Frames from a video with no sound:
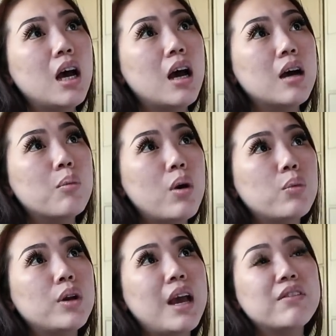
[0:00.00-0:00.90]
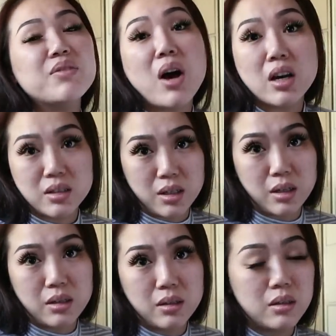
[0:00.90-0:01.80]
um, when we have deposited.
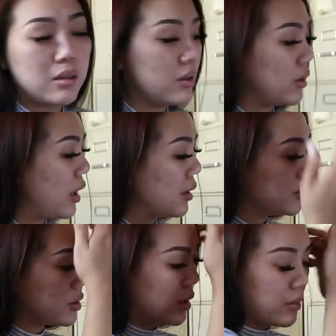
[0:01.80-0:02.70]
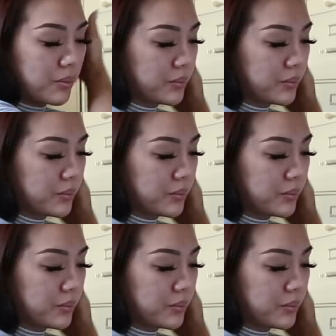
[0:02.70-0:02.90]
Okay, so.